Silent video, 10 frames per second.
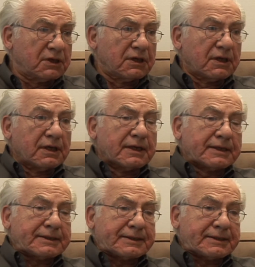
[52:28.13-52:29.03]

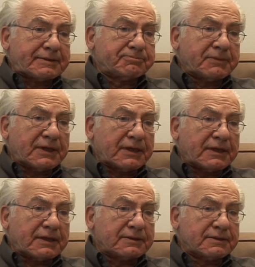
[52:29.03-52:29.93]
Mm-hmm. Um,
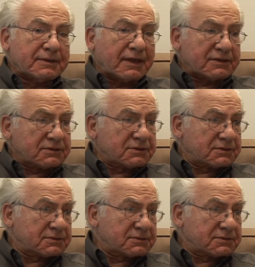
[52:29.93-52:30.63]
and that's,